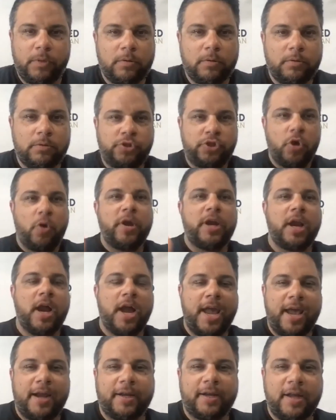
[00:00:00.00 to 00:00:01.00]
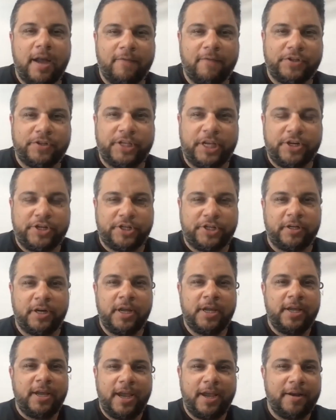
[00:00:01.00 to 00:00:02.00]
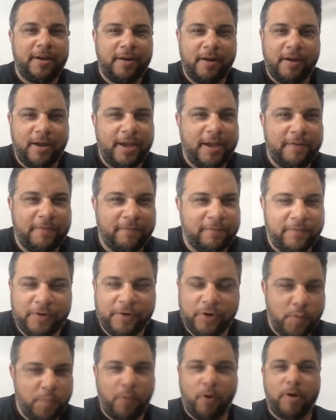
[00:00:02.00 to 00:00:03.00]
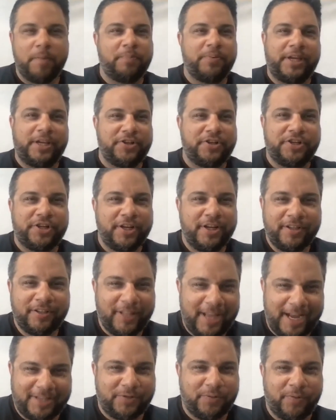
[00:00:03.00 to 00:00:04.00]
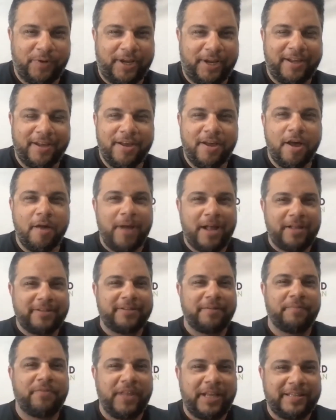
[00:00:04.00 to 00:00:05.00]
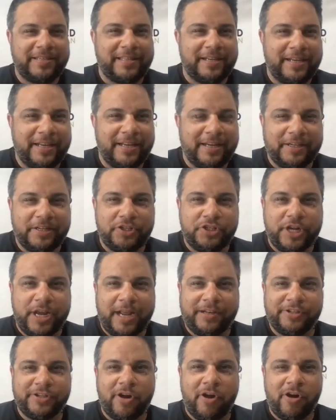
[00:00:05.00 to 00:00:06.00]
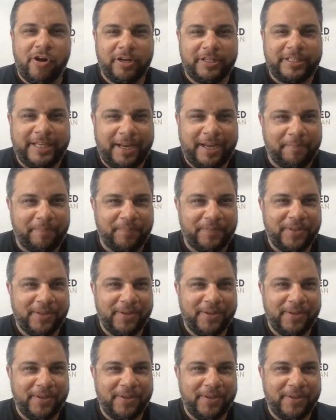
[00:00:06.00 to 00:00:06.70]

Joey and I had a conversation in Newport Beach last week about some things that needed to change on our team.